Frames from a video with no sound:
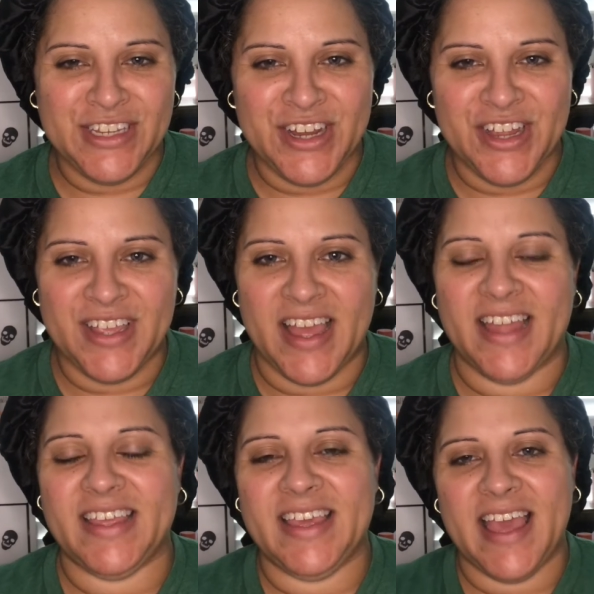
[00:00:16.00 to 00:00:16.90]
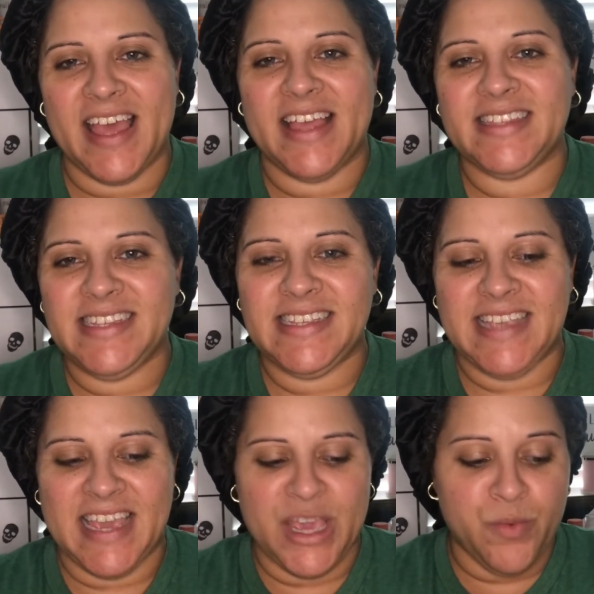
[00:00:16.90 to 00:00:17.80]
your girl Yanni, and
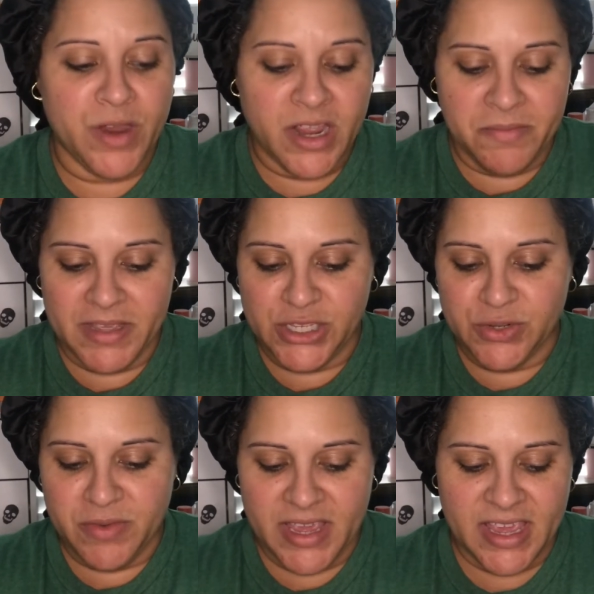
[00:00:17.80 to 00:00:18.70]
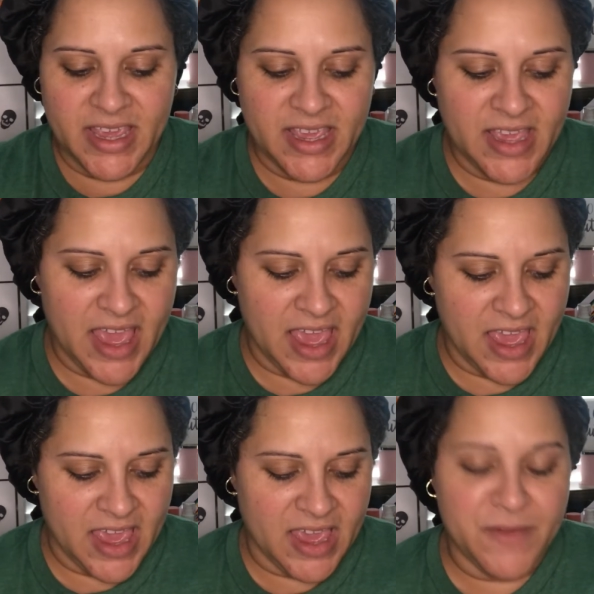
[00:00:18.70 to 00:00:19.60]
today we're gonna be doing
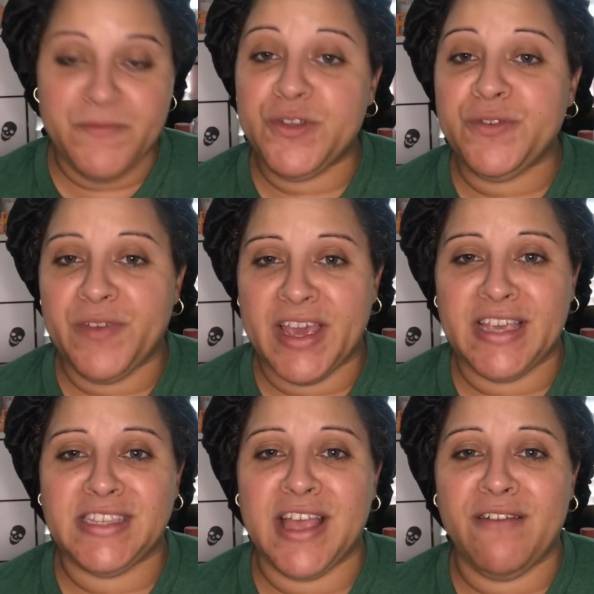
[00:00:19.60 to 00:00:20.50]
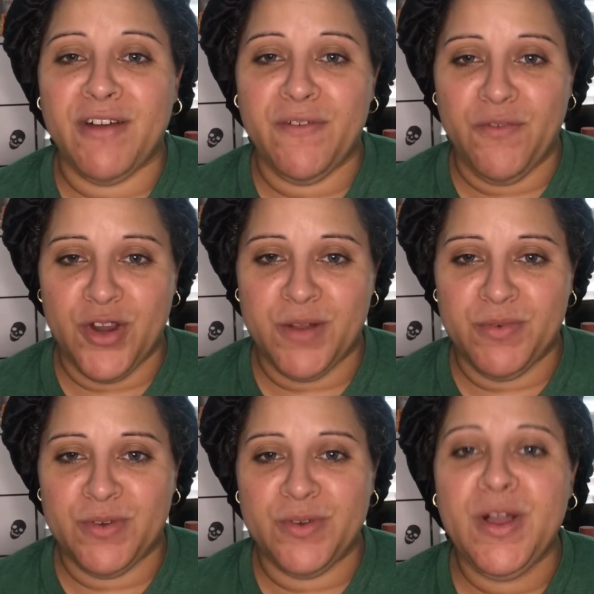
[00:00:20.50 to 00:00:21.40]
a full face of
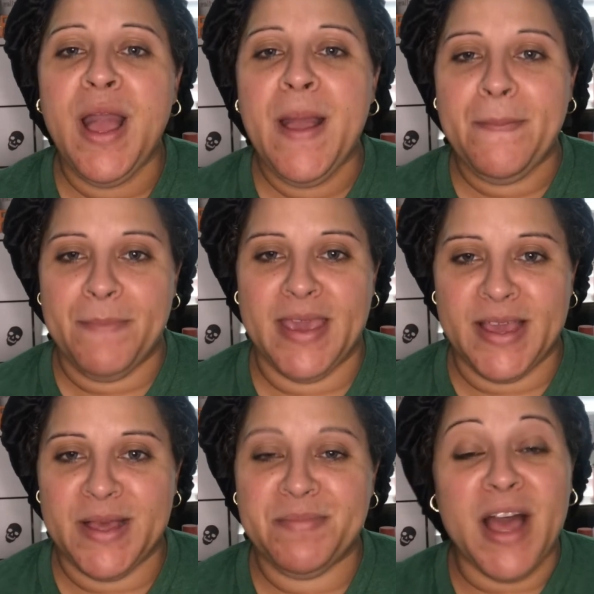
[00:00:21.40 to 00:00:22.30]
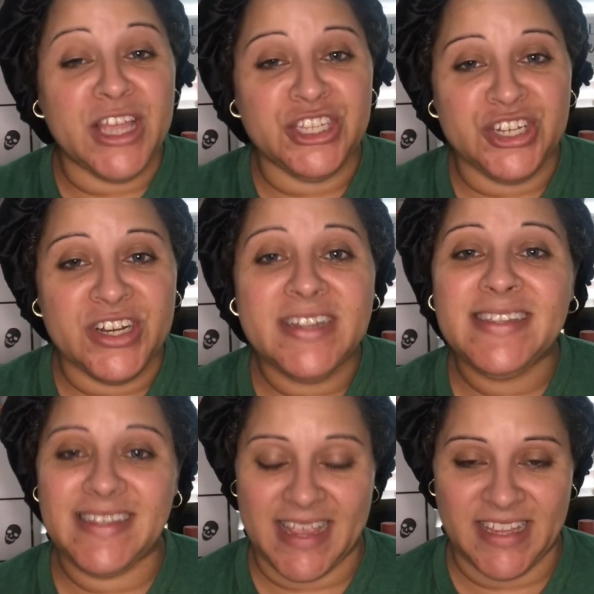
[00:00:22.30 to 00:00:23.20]
affordable makeup under
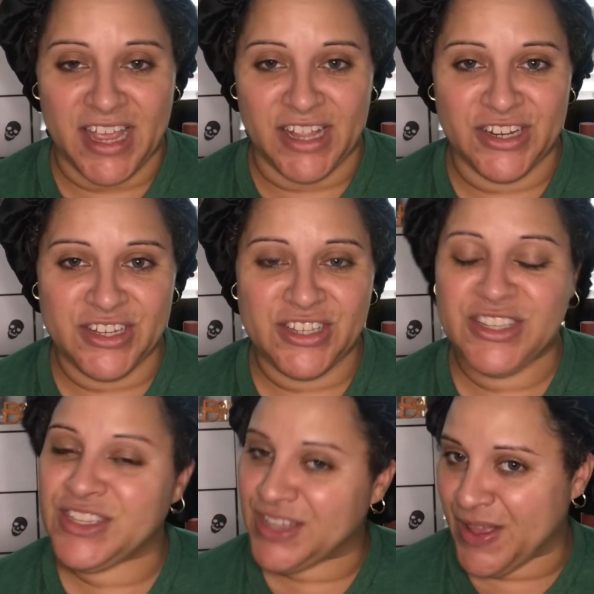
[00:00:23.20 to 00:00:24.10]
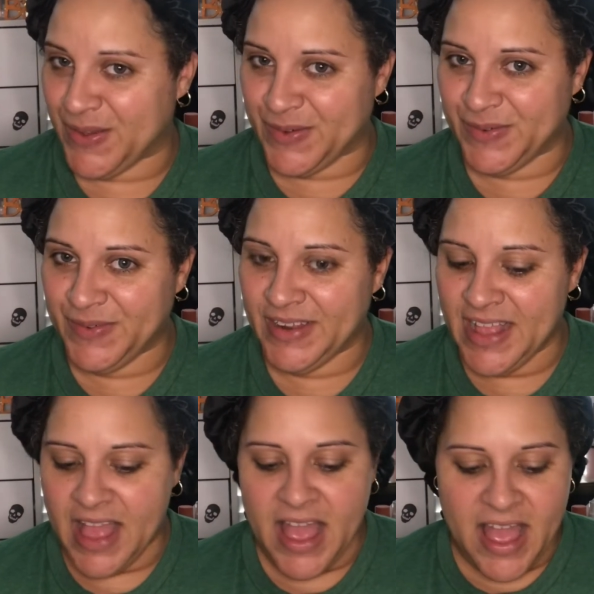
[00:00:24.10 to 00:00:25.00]
$10. So
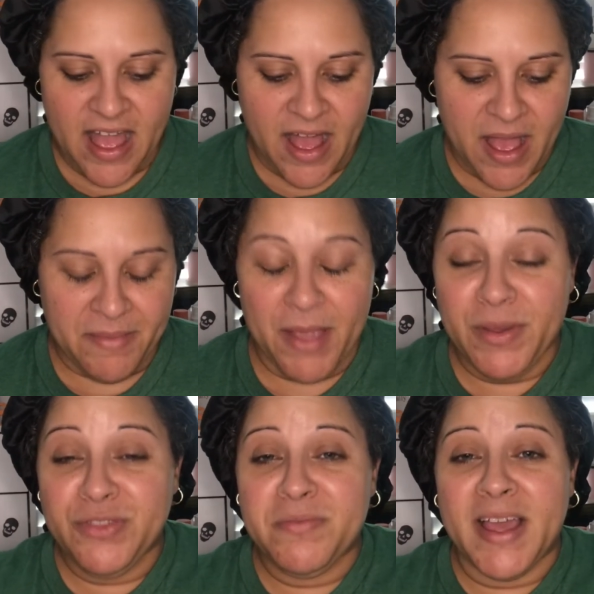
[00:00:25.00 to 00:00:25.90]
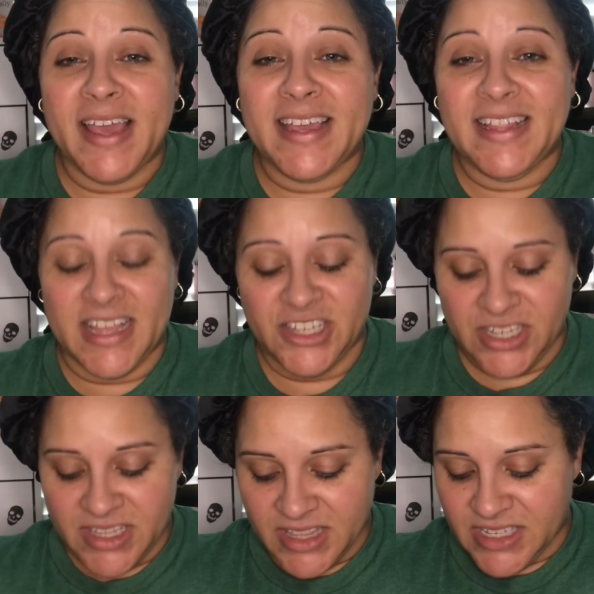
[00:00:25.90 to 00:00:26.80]
I went through my
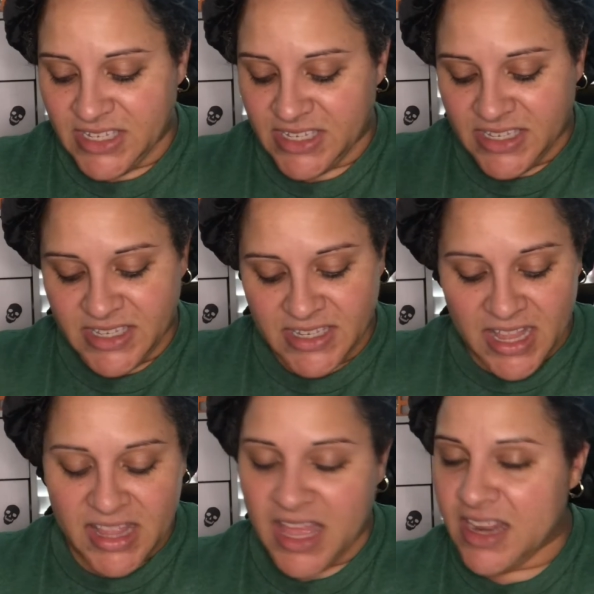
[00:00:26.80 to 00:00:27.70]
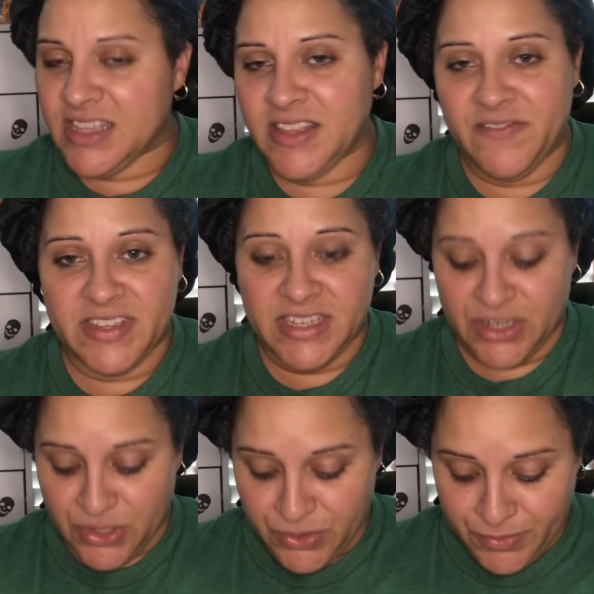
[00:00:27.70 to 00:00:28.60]
collection. This is a lot of the stuff isn't
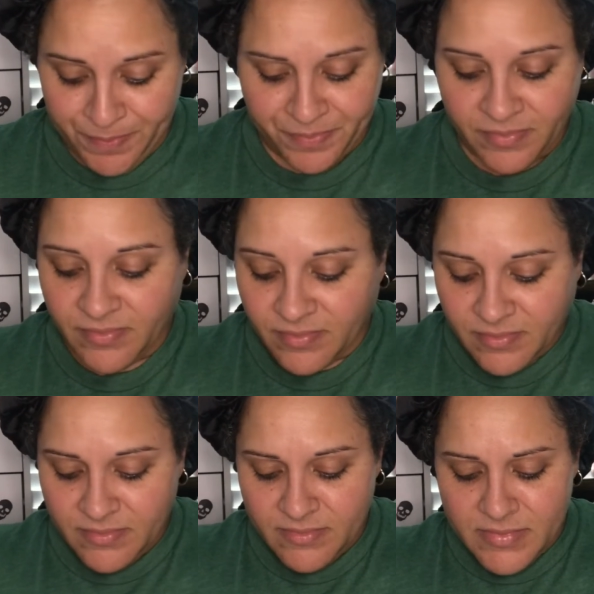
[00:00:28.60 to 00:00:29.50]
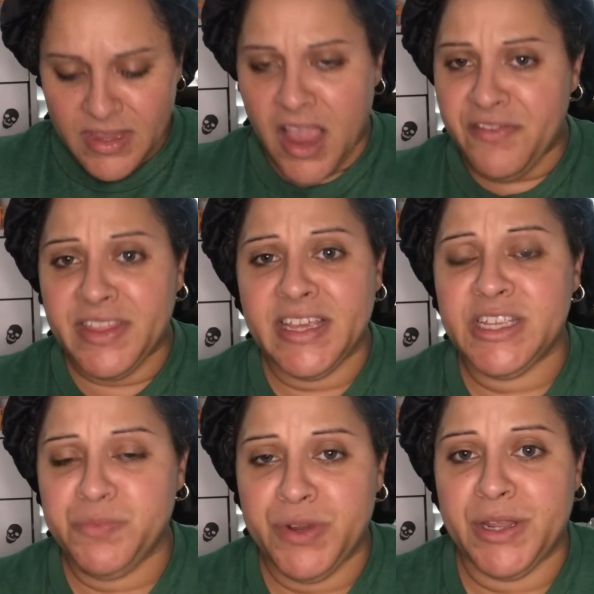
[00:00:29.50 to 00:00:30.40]
new. Everything
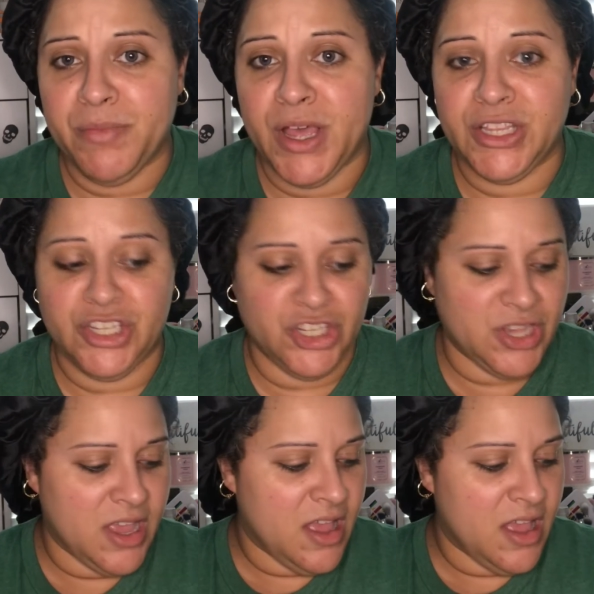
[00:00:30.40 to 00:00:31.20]
is pretty much